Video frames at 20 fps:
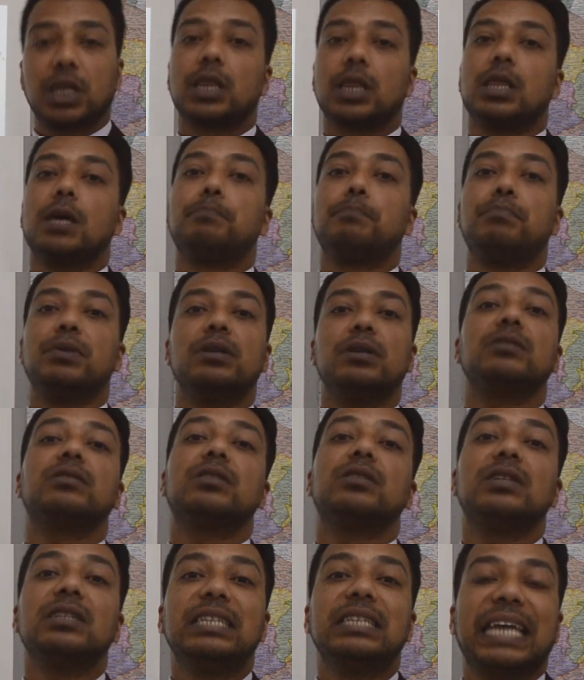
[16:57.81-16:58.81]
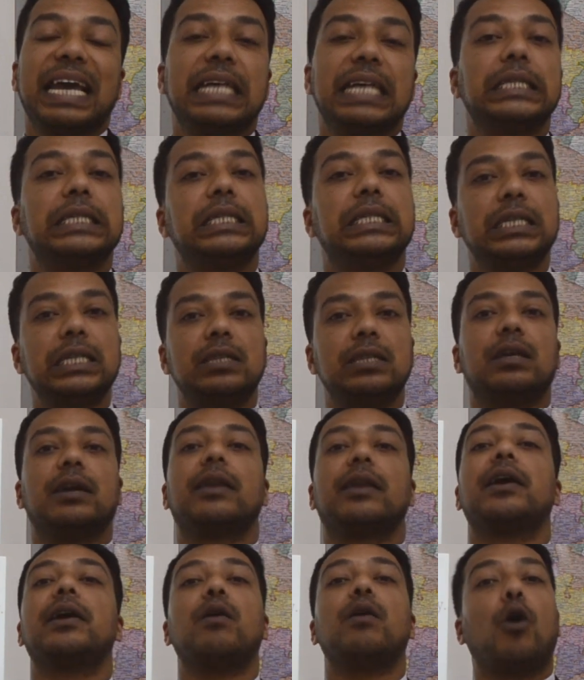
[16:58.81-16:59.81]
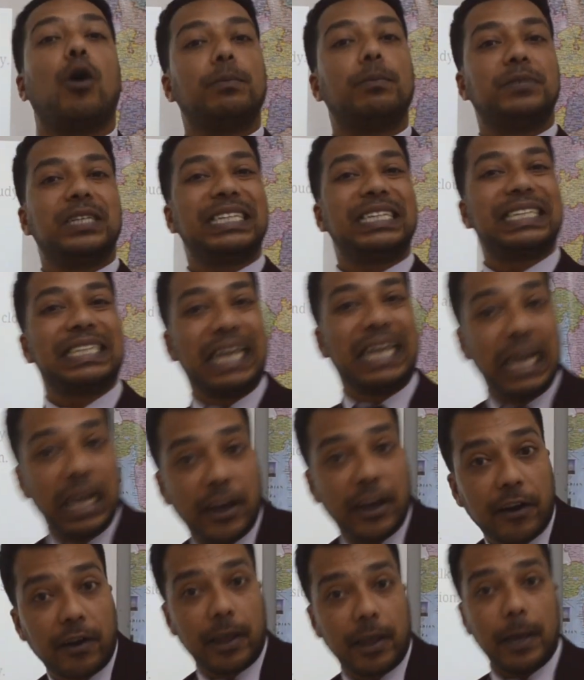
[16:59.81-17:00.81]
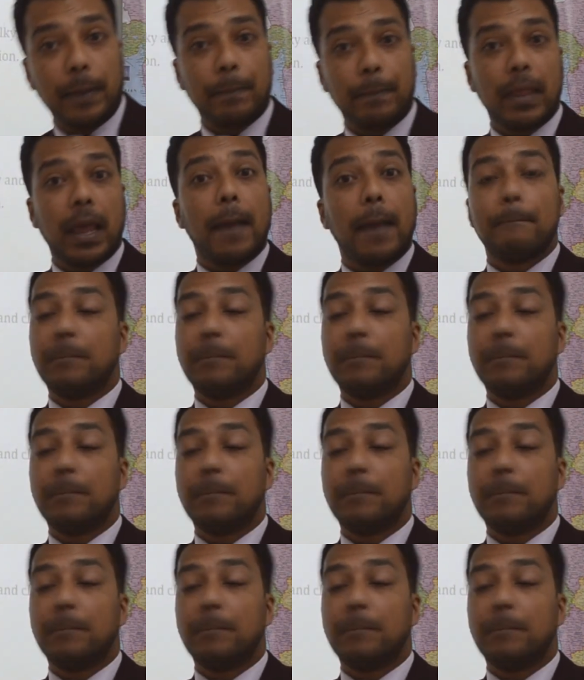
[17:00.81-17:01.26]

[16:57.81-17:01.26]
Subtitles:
the person can see the near objects clearly,